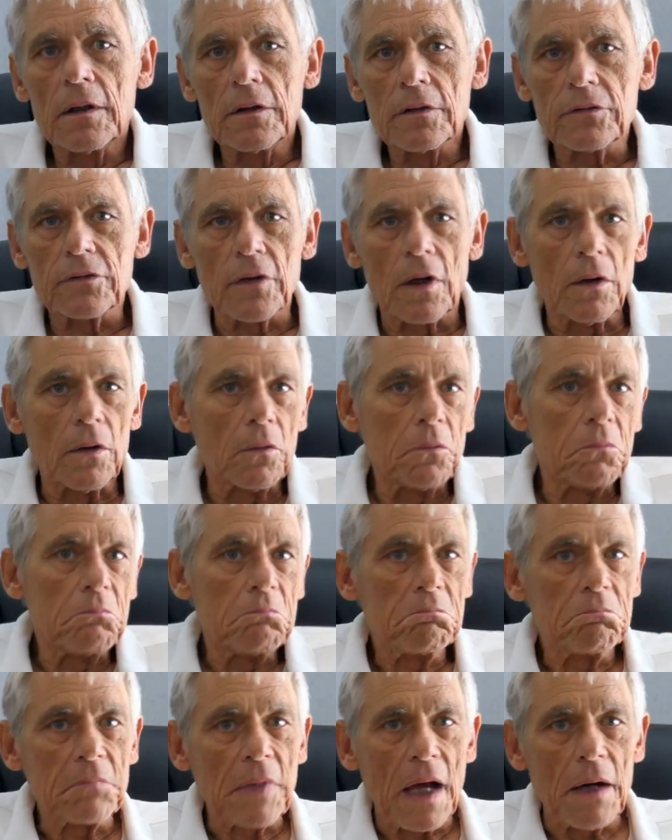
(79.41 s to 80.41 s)
So
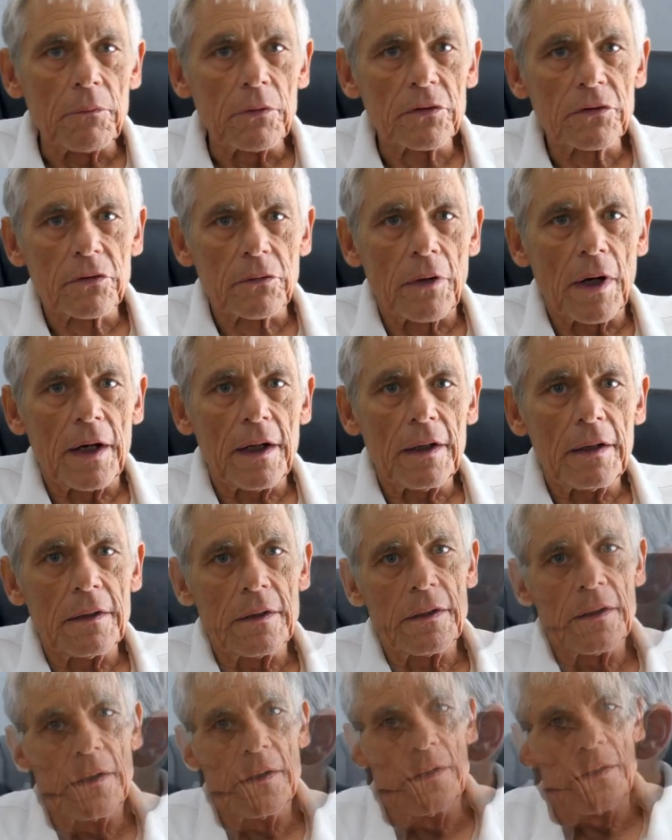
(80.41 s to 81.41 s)
that was great.
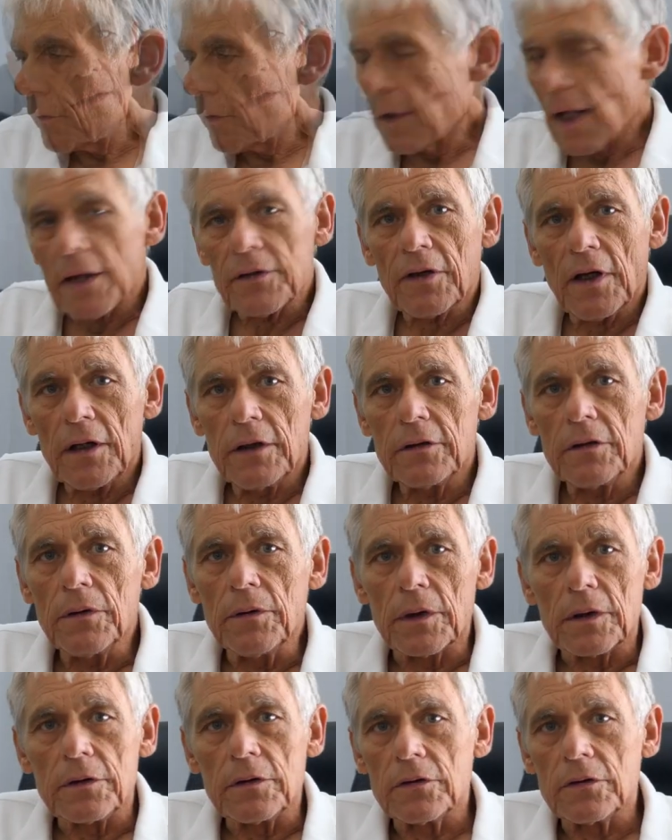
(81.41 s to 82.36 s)
So that's how you do it,